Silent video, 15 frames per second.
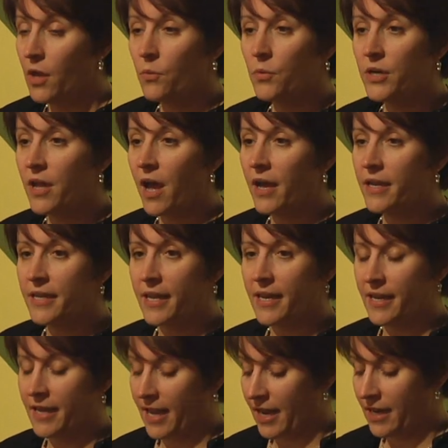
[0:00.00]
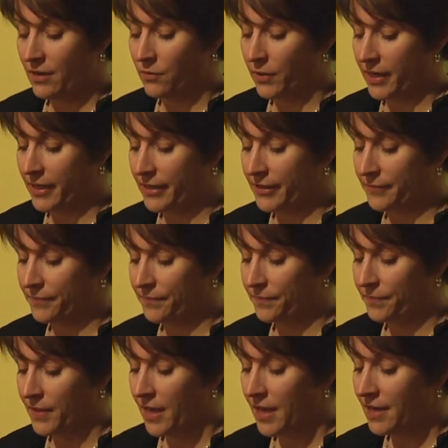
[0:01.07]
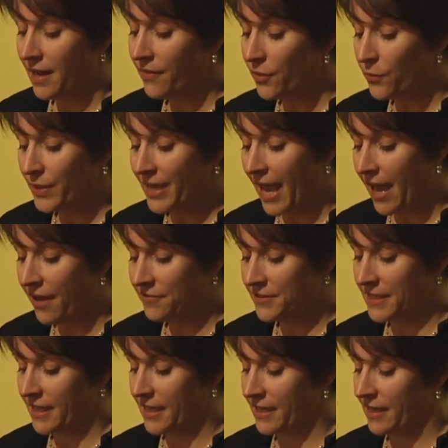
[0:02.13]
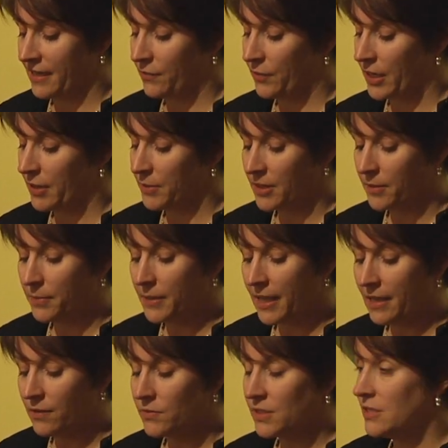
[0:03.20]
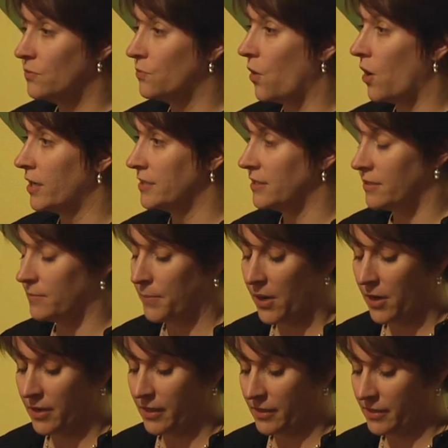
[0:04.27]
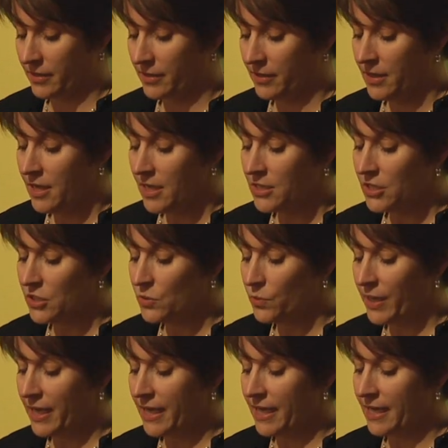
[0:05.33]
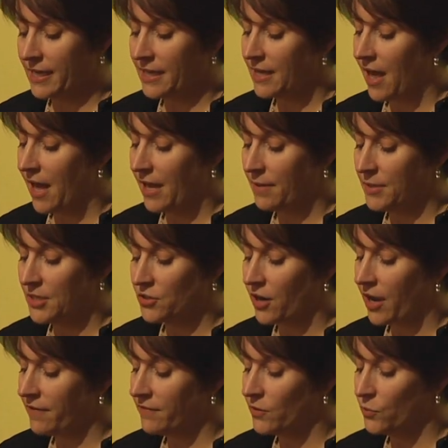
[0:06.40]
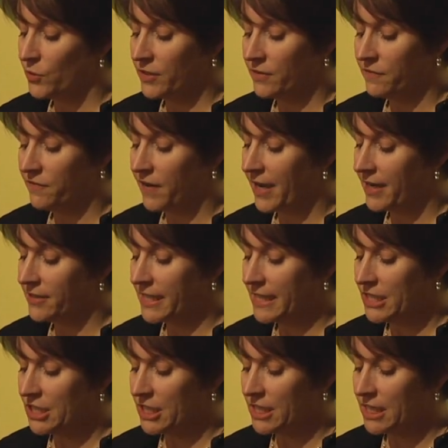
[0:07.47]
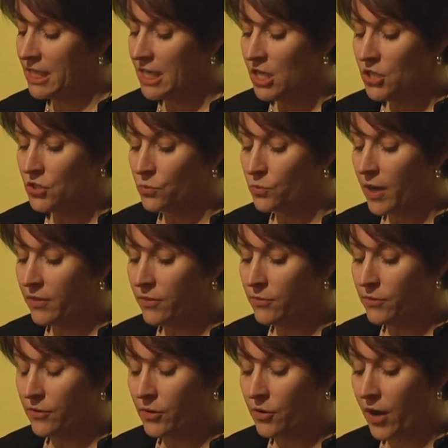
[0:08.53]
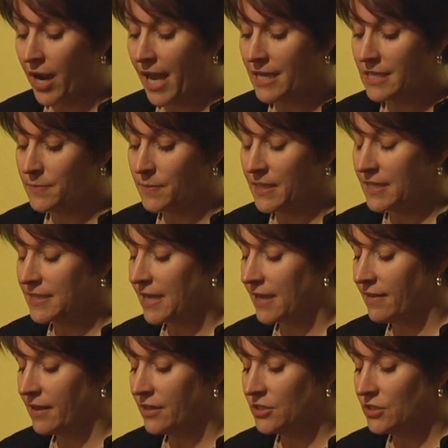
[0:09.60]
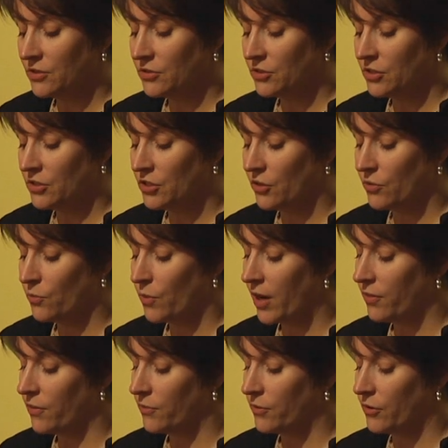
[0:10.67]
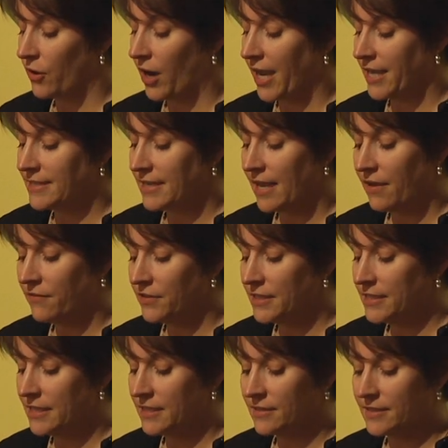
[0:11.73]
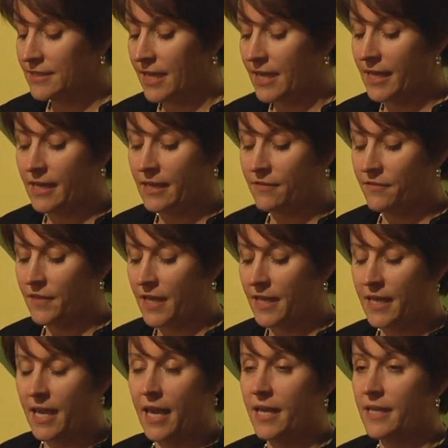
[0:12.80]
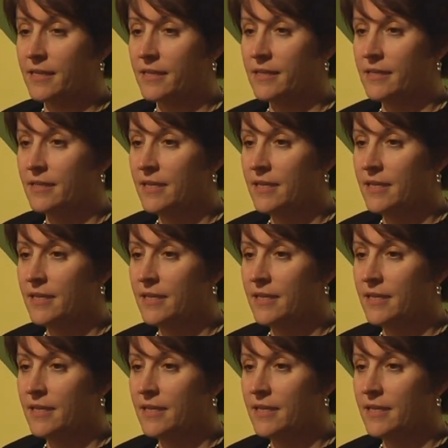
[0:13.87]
We're not getting anywhere. Not that we have to get anywhere, but the plan was to walk to the park, to swing and climb and drive the wooden fire engine, to run through the grass, because I think children should run through grass every single day if they can.